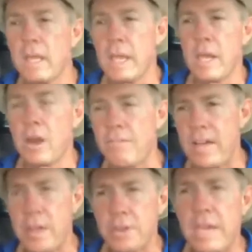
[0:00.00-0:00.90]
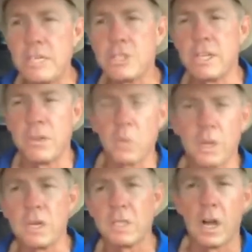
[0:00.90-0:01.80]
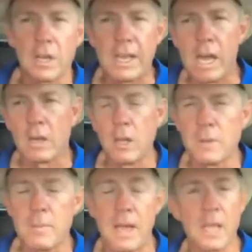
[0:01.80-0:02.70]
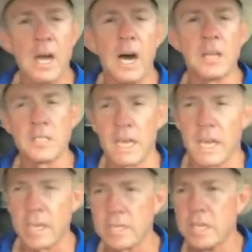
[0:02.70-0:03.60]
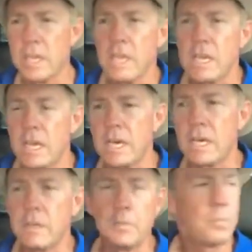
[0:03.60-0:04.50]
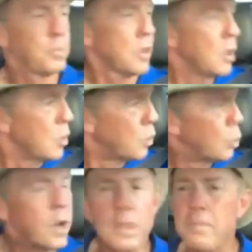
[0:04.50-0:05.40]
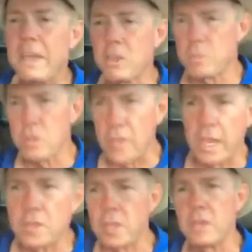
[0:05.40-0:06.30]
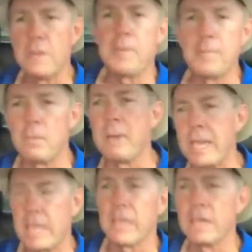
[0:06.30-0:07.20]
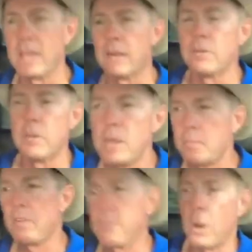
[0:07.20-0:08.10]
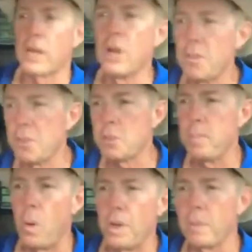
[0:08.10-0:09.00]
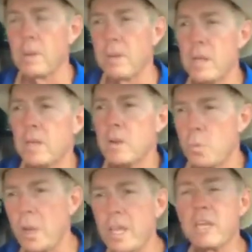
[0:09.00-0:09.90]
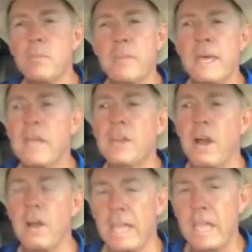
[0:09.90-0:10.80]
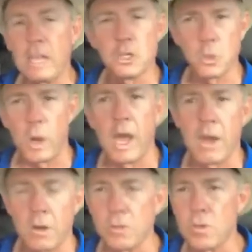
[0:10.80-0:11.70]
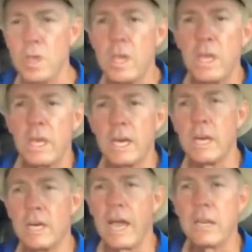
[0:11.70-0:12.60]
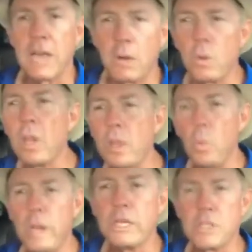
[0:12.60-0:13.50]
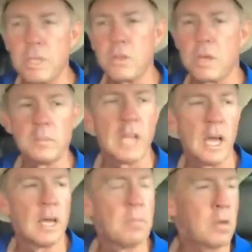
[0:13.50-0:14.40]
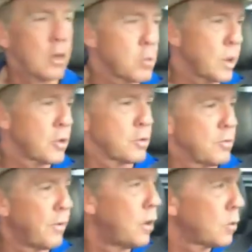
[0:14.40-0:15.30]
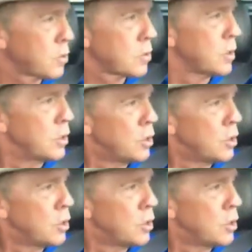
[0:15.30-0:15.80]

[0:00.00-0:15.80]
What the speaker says: in our foundation. We're gonna talk now a little bit about contact. One of the biggest mistakes I see people make, and before I go to this point, I'm gonna really commend our English riders. I really wish that sometimes us Western folks